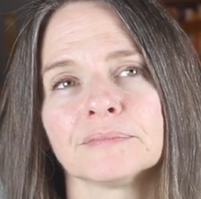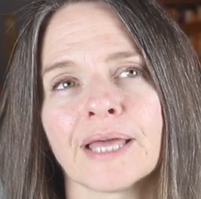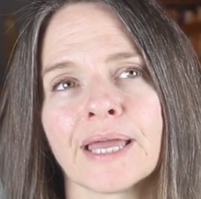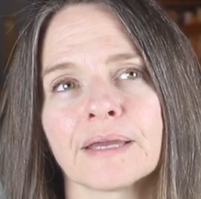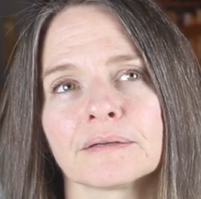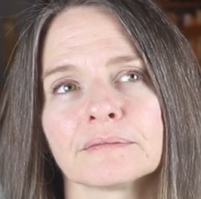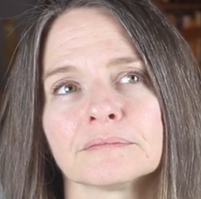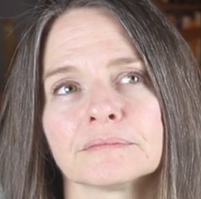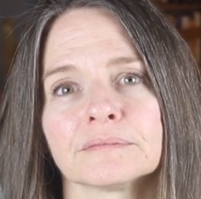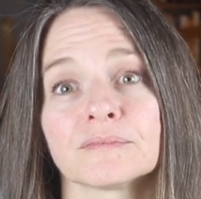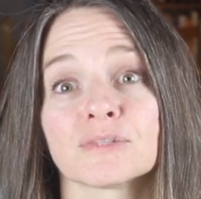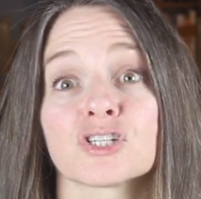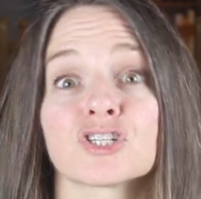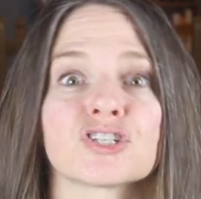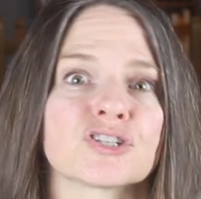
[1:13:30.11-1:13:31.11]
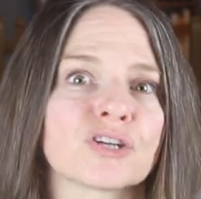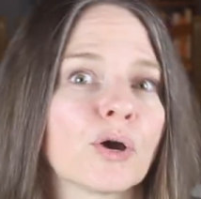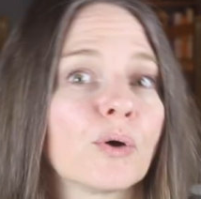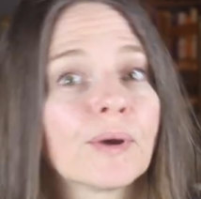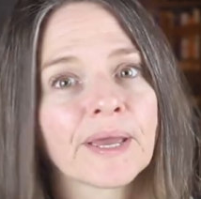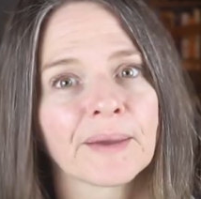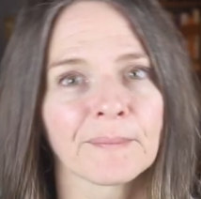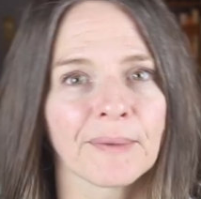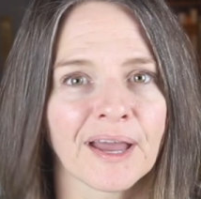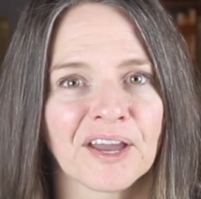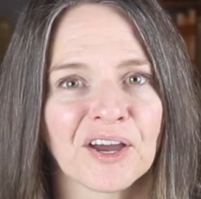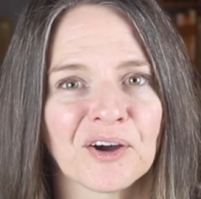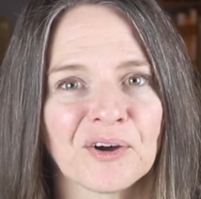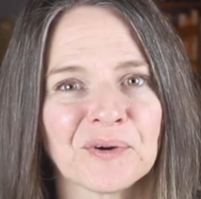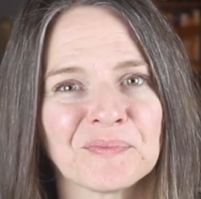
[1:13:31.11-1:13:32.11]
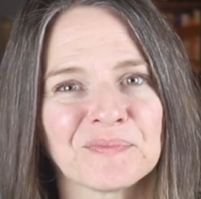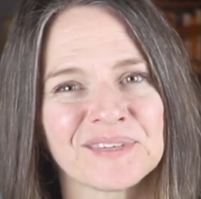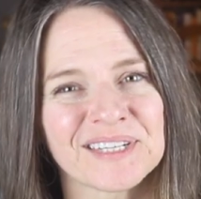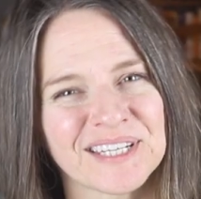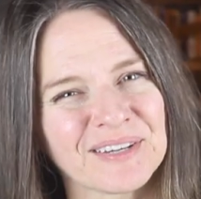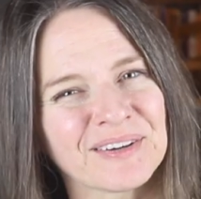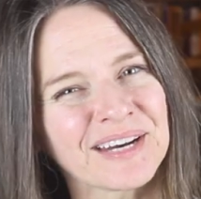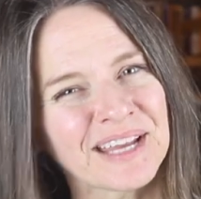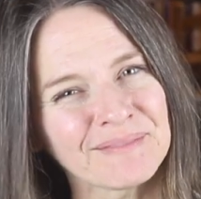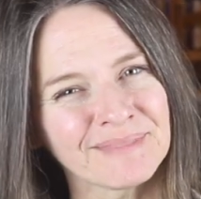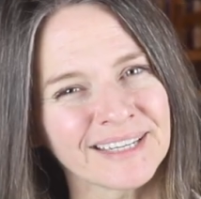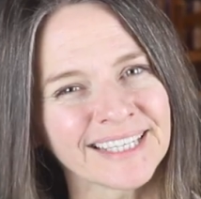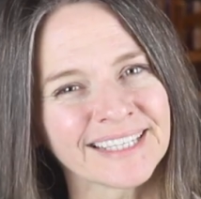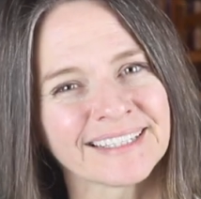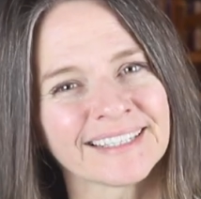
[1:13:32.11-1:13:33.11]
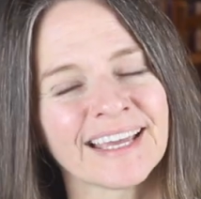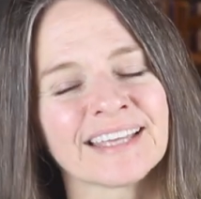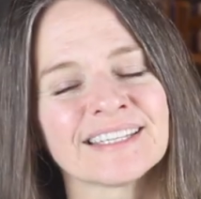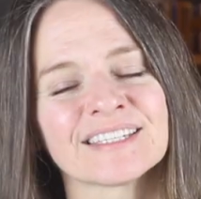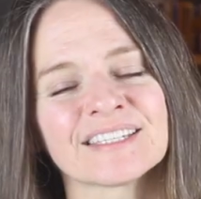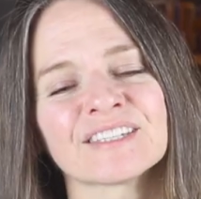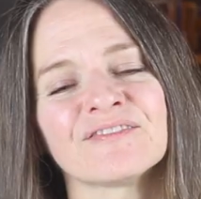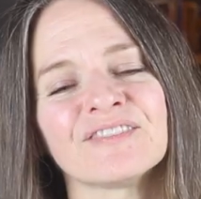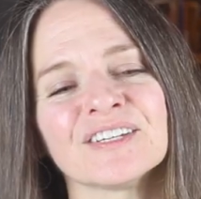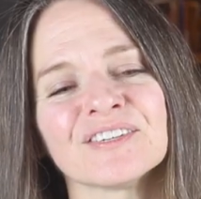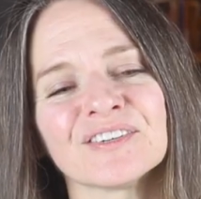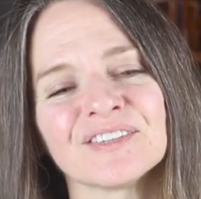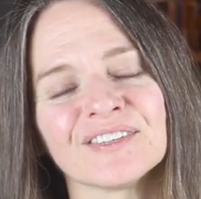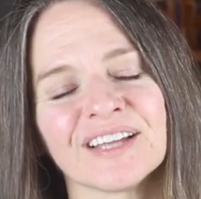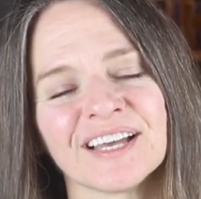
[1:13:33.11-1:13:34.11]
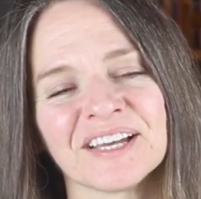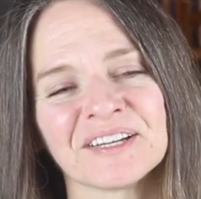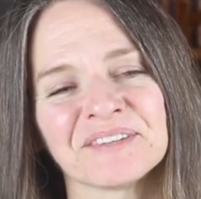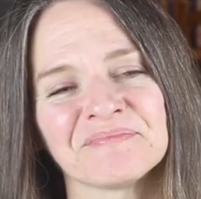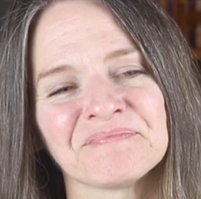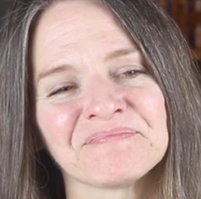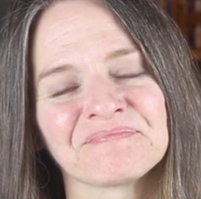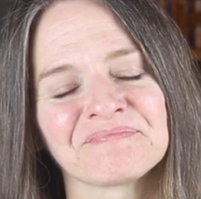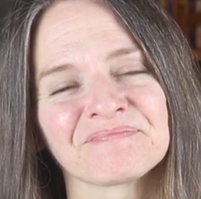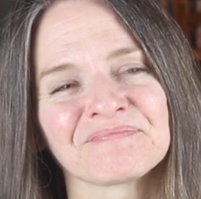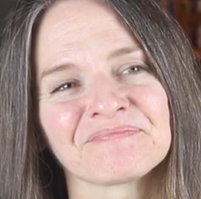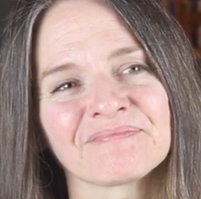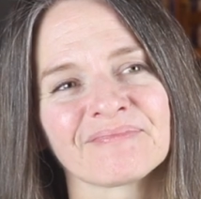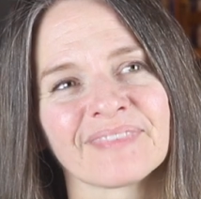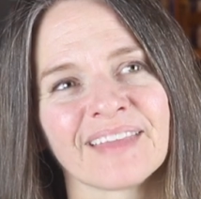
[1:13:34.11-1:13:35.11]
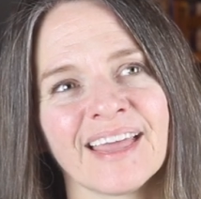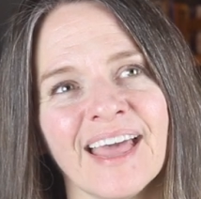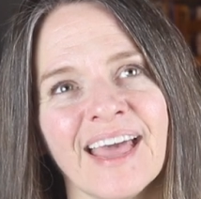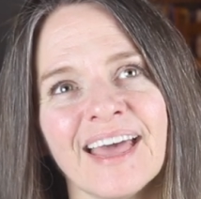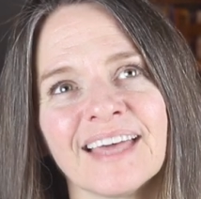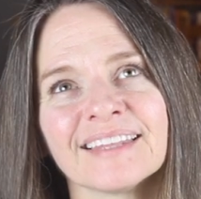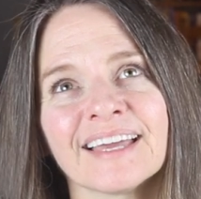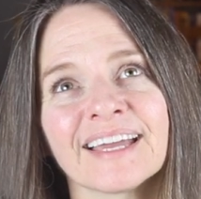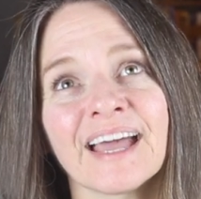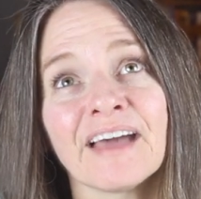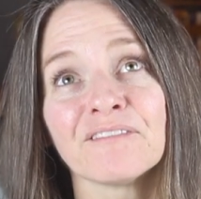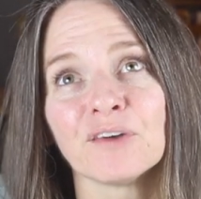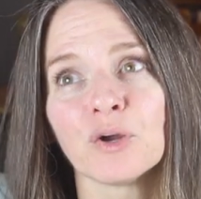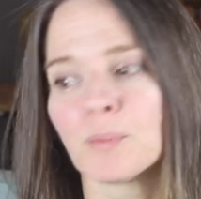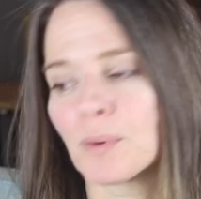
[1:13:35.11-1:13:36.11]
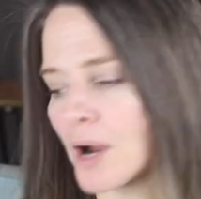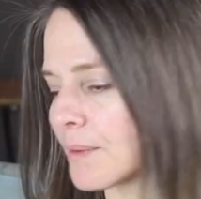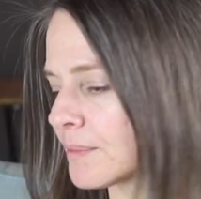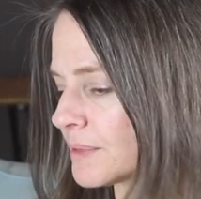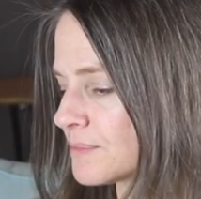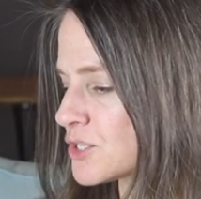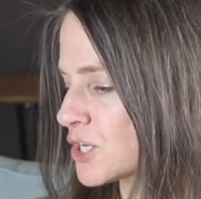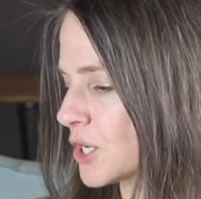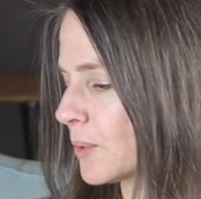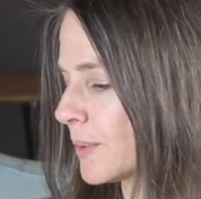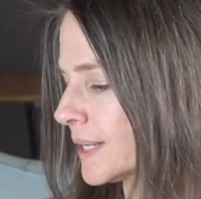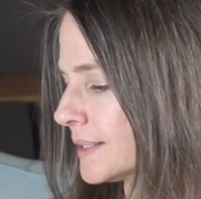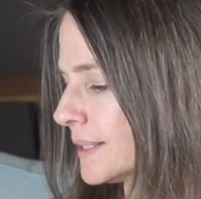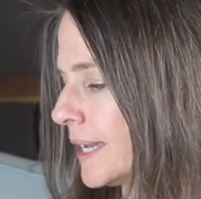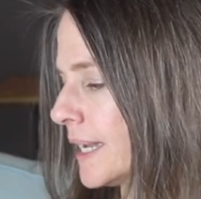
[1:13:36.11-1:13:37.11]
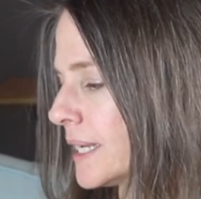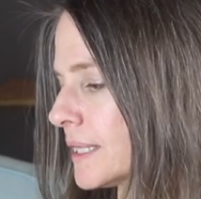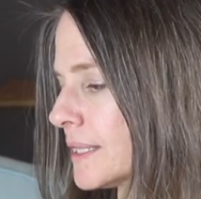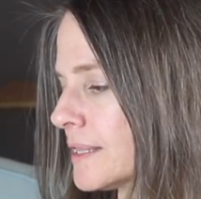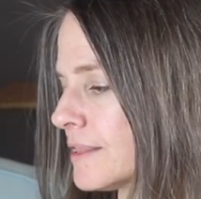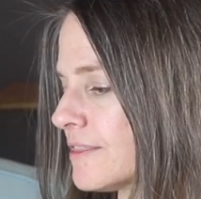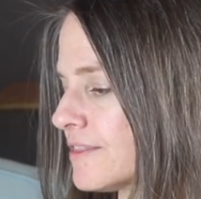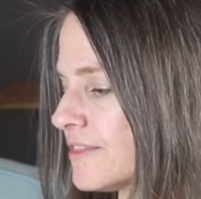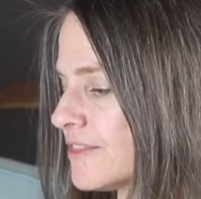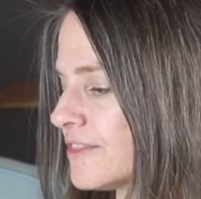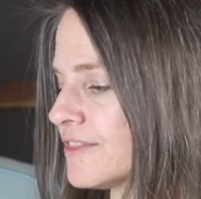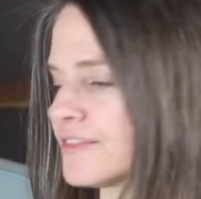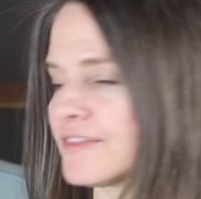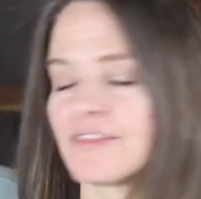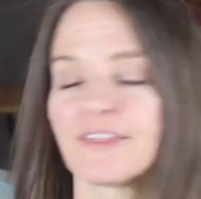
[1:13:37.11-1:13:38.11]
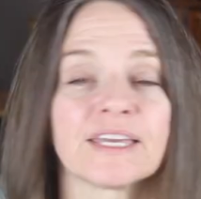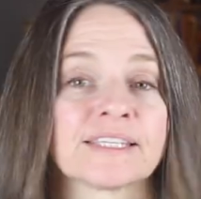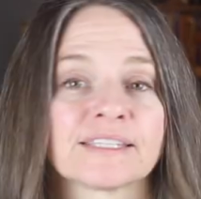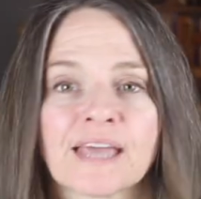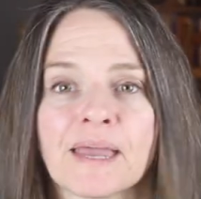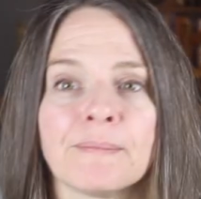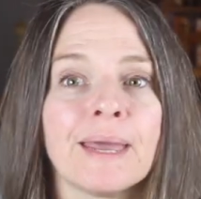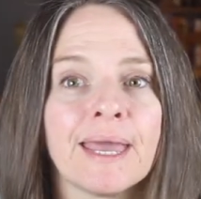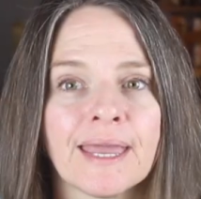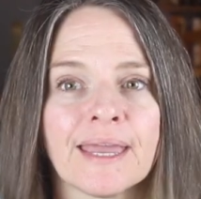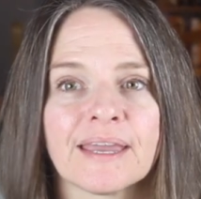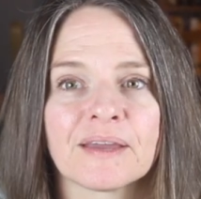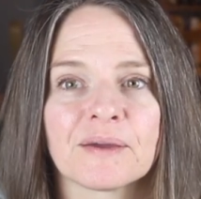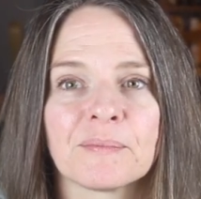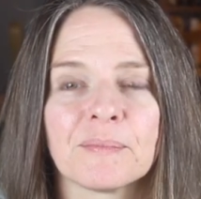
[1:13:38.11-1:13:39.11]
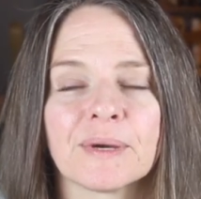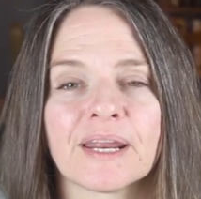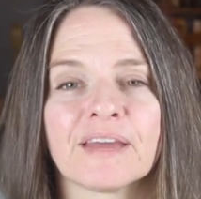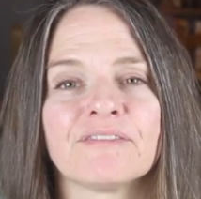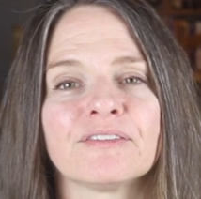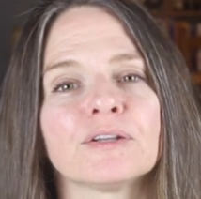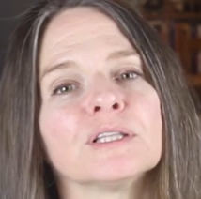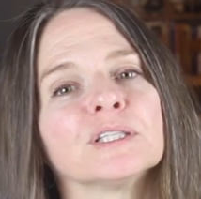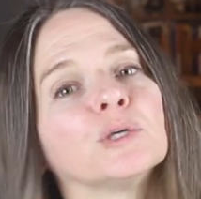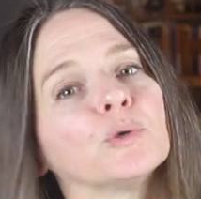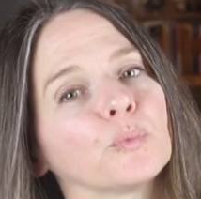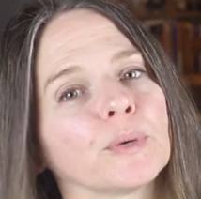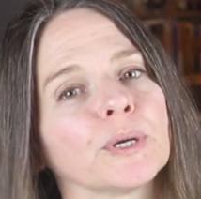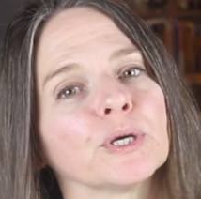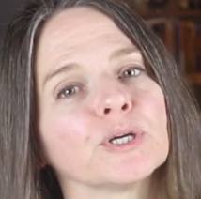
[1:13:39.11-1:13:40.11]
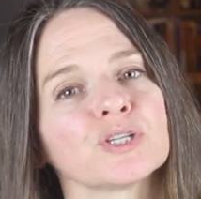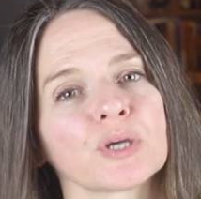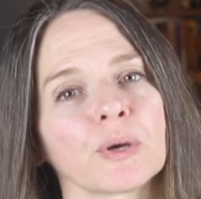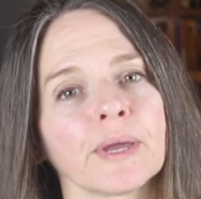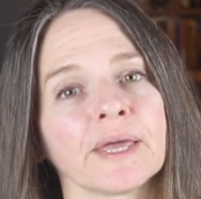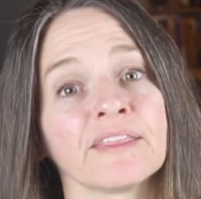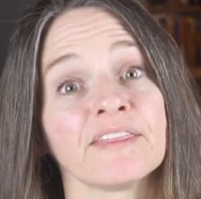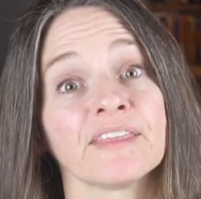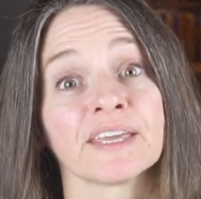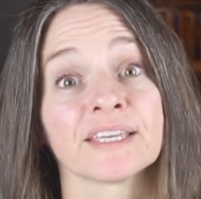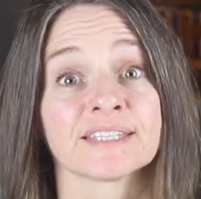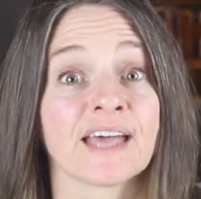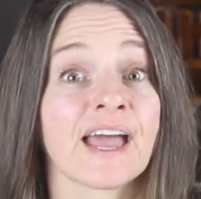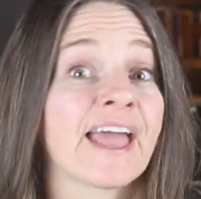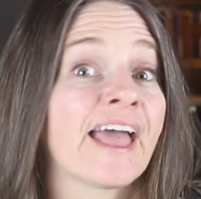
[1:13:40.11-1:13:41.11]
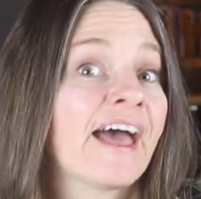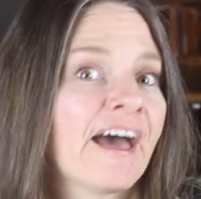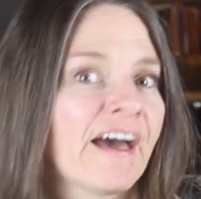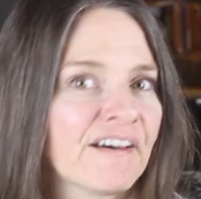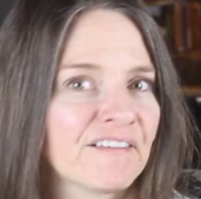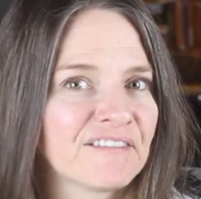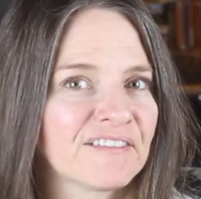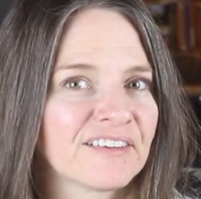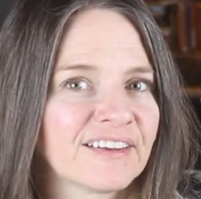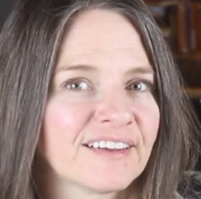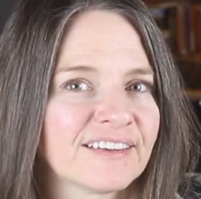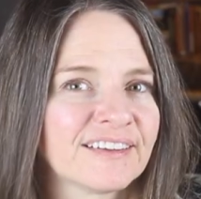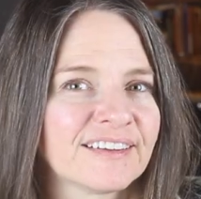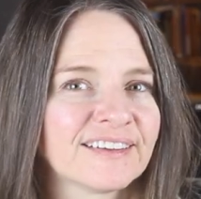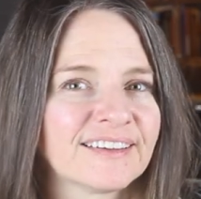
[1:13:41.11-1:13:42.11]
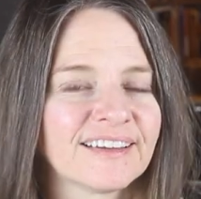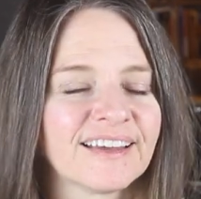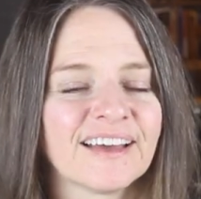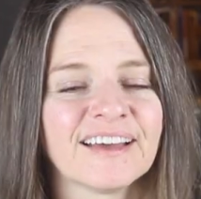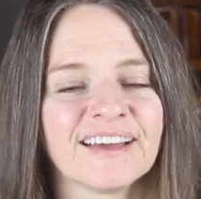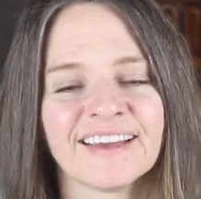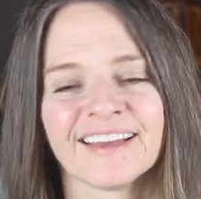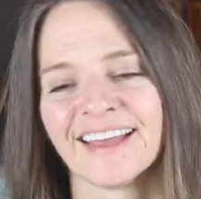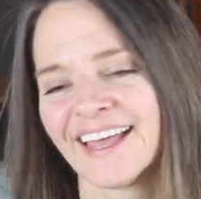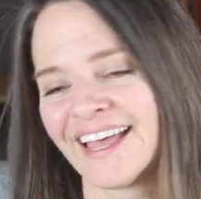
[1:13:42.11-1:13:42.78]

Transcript: like showing my home. Do you know what I mean? I just feel um, like I have no problem showing like things I make, but I feel a little weird showing things I have. Uh,